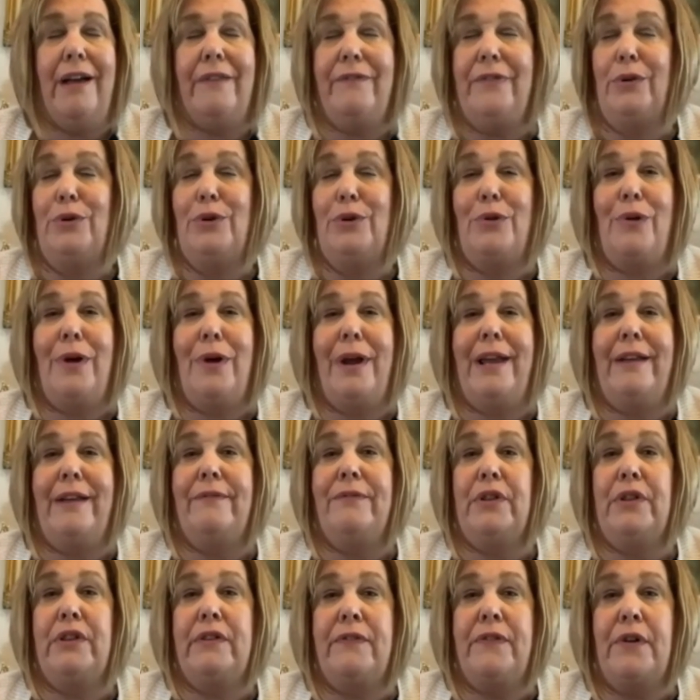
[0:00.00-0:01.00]
I feel great
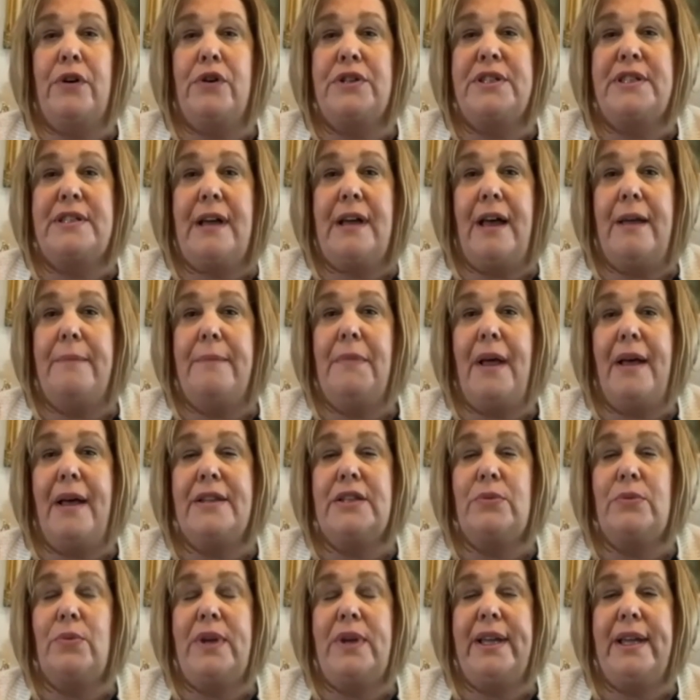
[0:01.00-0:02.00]
for the first time
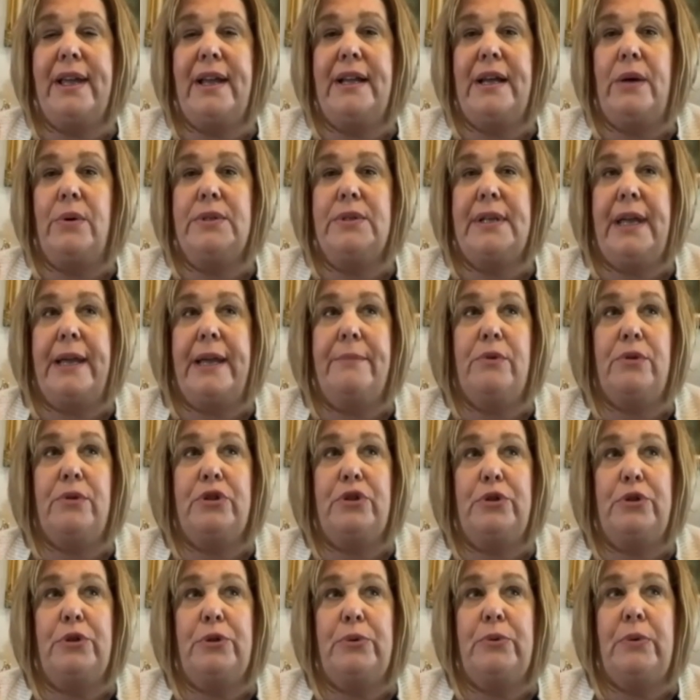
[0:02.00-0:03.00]
last weekend. I was
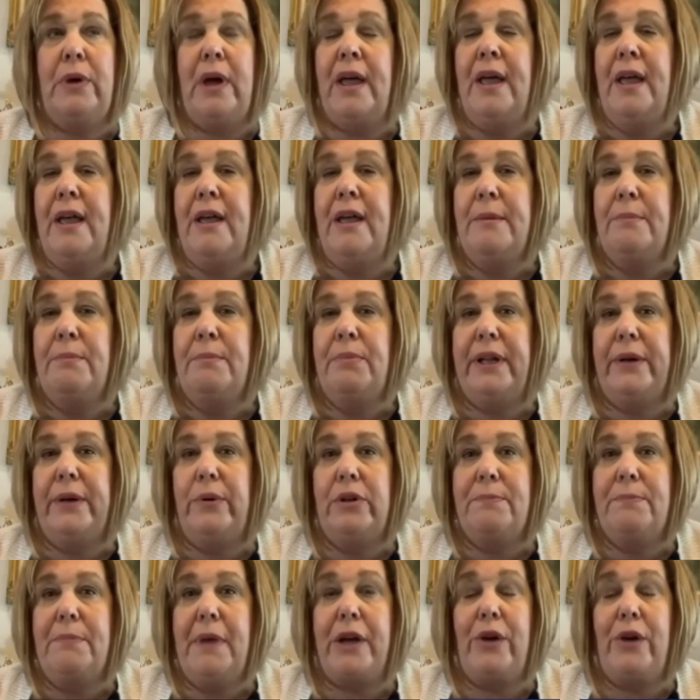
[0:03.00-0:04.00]
able to play
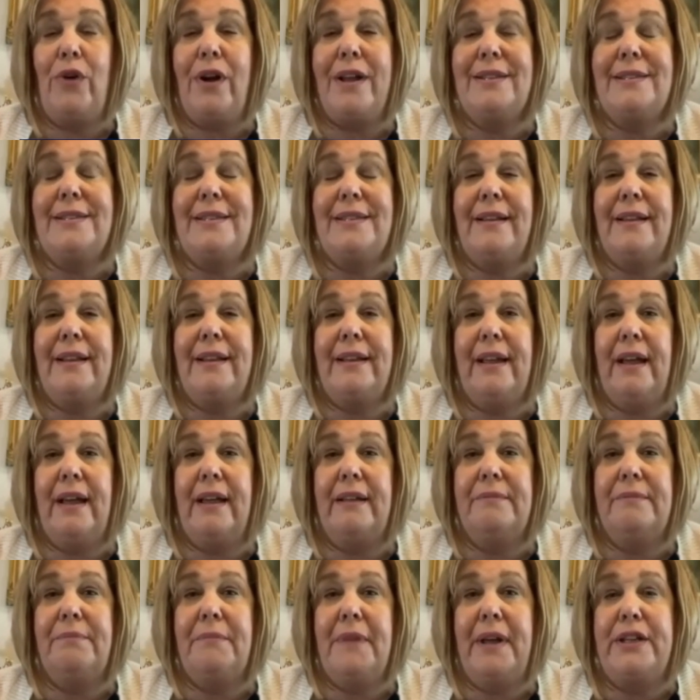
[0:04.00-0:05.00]
with my grandson
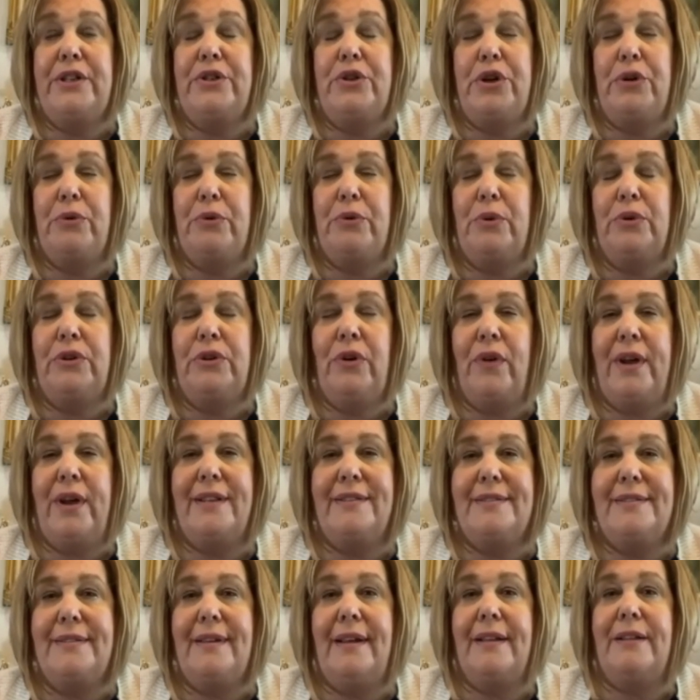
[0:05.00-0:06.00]
again, my two year old
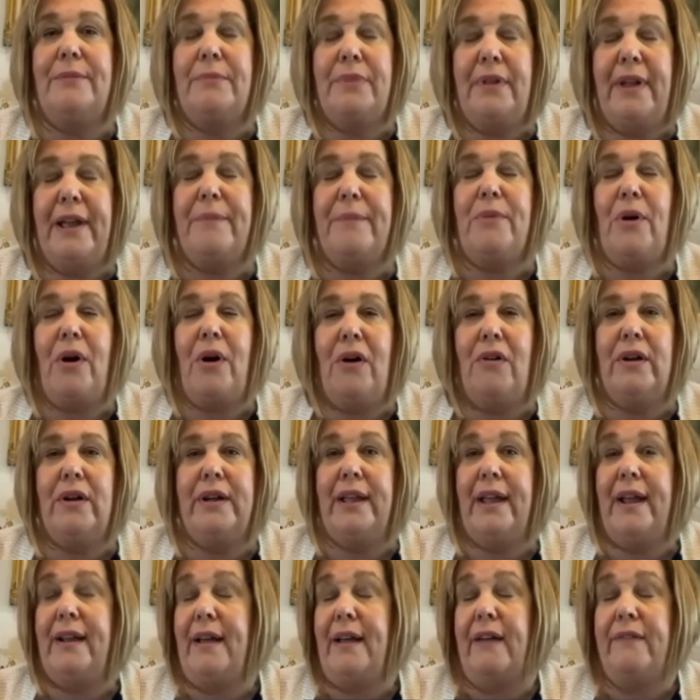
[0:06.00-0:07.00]
grandson, and play ball
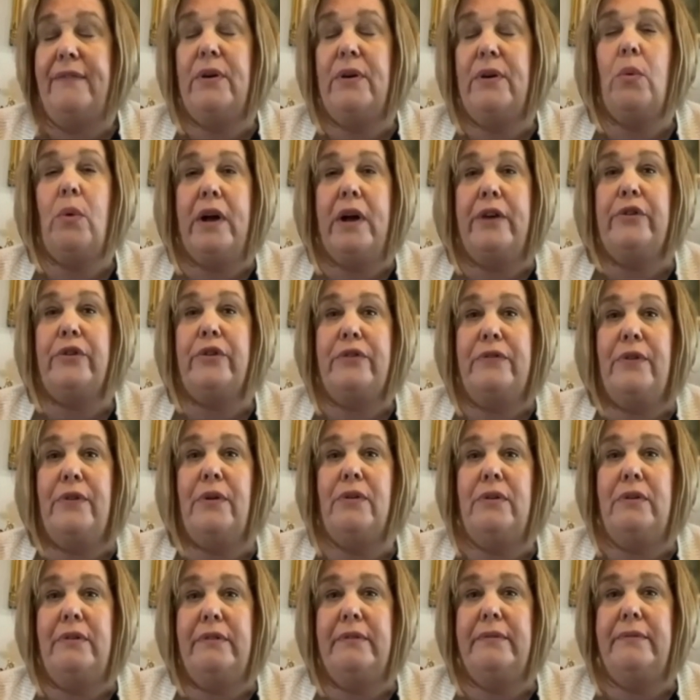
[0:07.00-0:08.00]
again. I feel
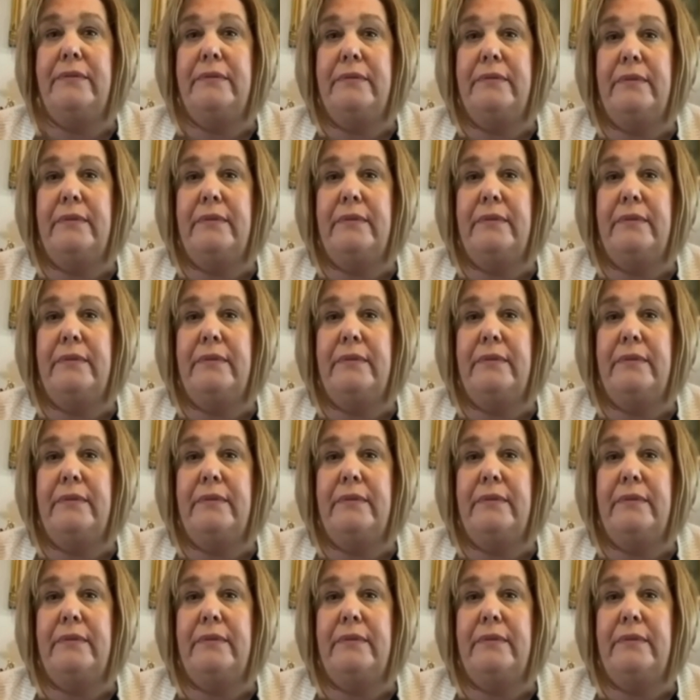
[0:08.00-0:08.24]
wonderful.